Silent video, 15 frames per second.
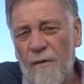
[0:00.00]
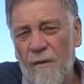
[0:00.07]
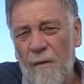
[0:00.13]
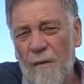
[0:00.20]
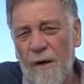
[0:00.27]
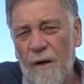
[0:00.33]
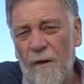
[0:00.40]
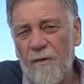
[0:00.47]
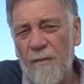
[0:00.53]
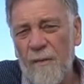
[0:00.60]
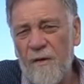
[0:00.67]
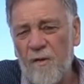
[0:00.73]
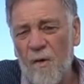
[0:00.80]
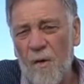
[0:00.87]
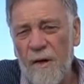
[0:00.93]
and so we're going to
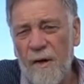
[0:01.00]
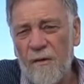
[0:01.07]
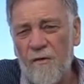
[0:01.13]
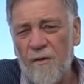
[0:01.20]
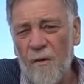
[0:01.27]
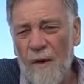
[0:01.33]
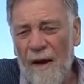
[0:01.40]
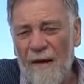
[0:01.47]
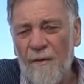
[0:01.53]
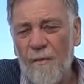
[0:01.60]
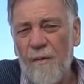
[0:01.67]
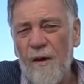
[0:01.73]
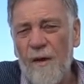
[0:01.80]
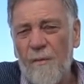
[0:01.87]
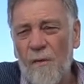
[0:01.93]
be talking to other
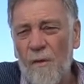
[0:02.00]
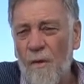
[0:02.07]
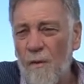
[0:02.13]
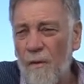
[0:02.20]
people